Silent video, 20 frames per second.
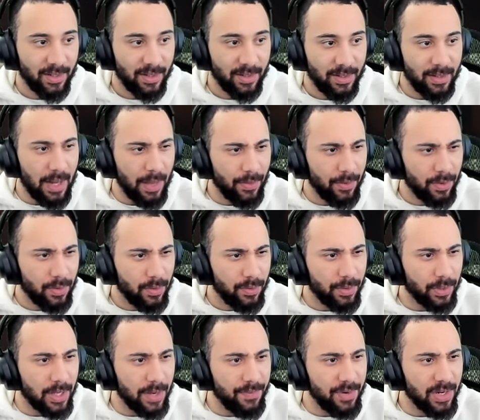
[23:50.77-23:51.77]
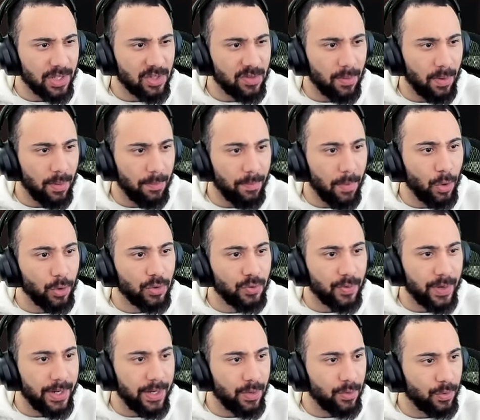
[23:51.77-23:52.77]
Now care. they're giving us most
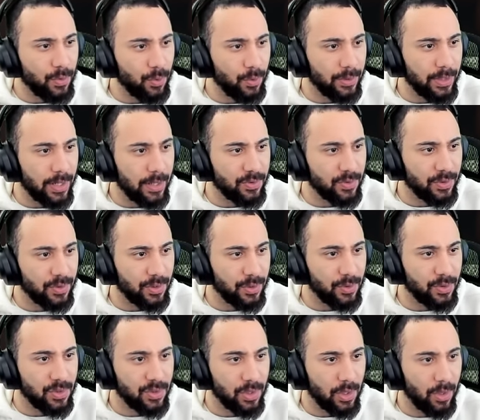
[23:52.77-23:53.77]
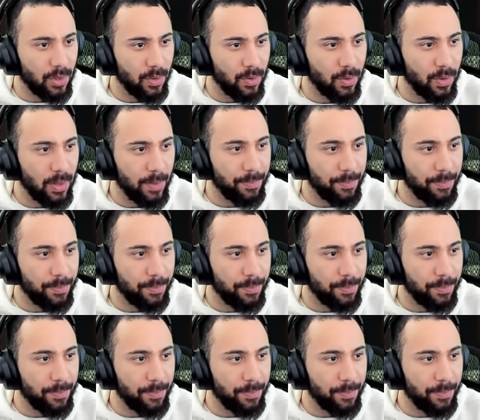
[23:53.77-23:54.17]
radio cooldowns reduced, so uh,